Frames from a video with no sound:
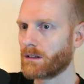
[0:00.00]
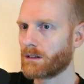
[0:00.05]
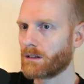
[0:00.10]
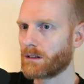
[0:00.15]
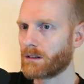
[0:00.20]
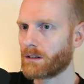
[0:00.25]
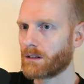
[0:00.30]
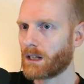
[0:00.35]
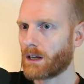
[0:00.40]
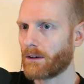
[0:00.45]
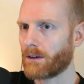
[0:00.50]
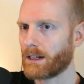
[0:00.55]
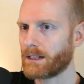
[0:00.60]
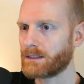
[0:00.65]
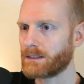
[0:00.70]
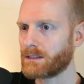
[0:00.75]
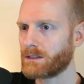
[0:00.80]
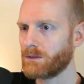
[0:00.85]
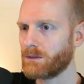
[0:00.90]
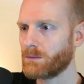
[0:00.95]
Now I
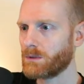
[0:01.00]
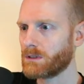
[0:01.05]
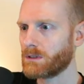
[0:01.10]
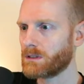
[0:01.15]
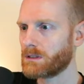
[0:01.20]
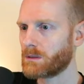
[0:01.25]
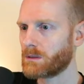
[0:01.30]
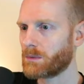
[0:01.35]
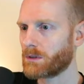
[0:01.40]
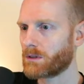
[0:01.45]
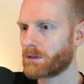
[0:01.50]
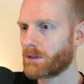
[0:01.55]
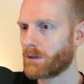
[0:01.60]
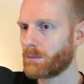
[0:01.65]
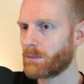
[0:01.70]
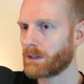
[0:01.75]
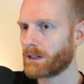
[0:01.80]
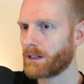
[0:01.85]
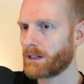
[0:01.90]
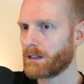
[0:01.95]
assume this is a bit
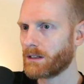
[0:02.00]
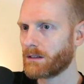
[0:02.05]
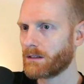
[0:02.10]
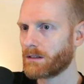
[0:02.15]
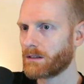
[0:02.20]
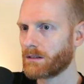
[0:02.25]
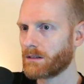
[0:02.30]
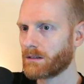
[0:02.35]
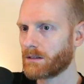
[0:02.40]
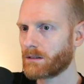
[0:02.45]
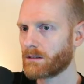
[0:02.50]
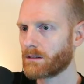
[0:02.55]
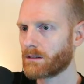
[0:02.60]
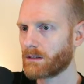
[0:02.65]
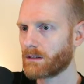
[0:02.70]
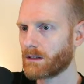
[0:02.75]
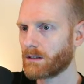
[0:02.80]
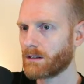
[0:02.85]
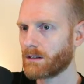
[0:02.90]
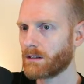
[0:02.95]
complicated,
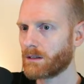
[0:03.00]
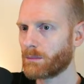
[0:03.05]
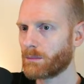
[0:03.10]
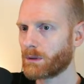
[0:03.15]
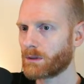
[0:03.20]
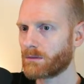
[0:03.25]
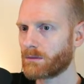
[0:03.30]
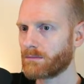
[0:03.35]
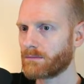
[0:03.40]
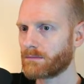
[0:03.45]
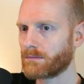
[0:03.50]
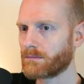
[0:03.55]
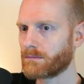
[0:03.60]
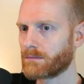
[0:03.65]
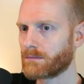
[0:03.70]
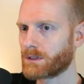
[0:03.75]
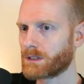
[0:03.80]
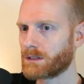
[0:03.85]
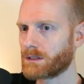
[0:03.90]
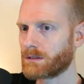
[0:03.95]
but
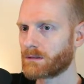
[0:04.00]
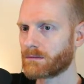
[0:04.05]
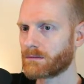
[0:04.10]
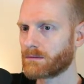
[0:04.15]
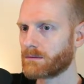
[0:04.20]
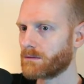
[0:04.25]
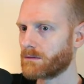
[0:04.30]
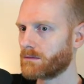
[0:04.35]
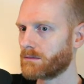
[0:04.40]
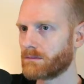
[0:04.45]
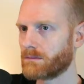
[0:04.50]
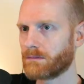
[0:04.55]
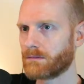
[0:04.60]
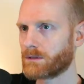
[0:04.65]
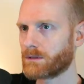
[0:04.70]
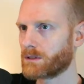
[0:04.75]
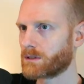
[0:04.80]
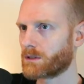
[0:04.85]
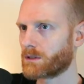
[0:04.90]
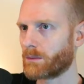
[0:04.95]
just
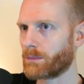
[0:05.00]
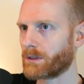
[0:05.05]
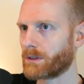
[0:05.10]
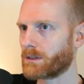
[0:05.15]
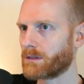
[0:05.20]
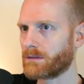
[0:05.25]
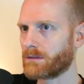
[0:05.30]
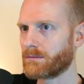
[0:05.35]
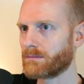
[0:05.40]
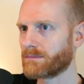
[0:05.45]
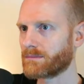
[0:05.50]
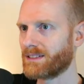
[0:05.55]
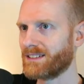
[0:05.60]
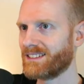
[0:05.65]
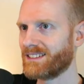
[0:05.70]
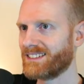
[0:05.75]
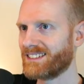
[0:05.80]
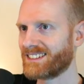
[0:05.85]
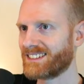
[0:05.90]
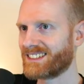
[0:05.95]
copy it.
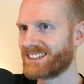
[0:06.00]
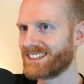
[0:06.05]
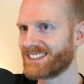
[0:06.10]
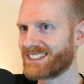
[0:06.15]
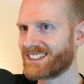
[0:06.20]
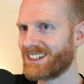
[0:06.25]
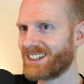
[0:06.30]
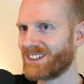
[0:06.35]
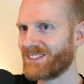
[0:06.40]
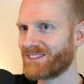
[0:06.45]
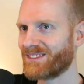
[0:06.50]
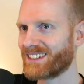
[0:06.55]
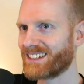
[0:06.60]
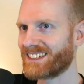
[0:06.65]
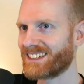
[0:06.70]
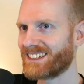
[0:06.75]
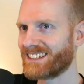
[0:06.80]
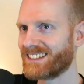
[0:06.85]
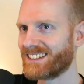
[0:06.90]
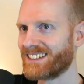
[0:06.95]
Just copy
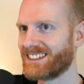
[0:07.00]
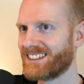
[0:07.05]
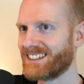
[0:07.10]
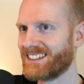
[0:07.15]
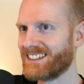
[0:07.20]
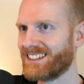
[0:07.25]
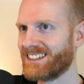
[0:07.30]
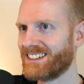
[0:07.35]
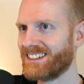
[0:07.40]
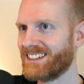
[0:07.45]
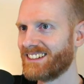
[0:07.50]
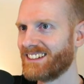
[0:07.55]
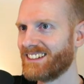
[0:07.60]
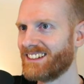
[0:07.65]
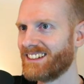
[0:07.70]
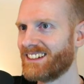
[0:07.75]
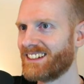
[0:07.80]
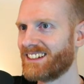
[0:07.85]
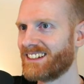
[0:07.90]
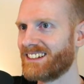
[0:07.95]
it.
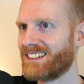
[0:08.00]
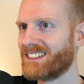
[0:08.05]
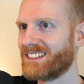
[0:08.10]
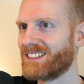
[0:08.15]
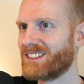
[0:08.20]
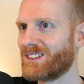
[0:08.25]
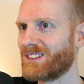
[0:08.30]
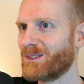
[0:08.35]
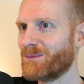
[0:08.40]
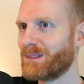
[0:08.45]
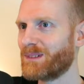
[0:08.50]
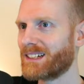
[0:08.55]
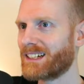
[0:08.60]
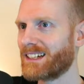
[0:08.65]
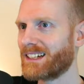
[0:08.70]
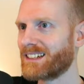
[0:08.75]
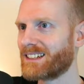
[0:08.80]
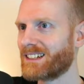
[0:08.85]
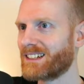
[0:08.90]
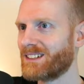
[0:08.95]

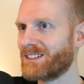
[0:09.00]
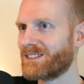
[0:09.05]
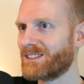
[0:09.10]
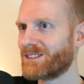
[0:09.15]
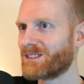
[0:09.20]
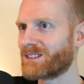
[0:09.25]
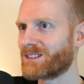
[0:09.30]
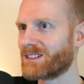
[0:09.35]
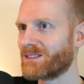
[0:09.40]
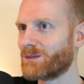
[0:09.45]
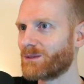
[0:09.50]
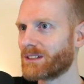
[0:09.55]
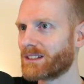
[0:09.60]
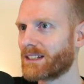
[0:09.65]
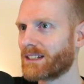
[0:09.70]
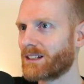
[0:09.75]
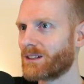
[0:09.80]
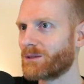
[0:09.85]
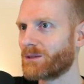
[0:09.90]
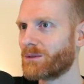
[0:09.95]
Duplicate code. What
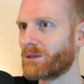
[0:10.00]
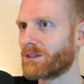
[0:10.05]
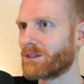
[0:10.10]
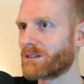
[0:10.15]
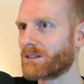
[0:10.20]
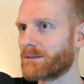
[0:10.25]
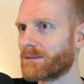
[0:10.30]
can go wrong?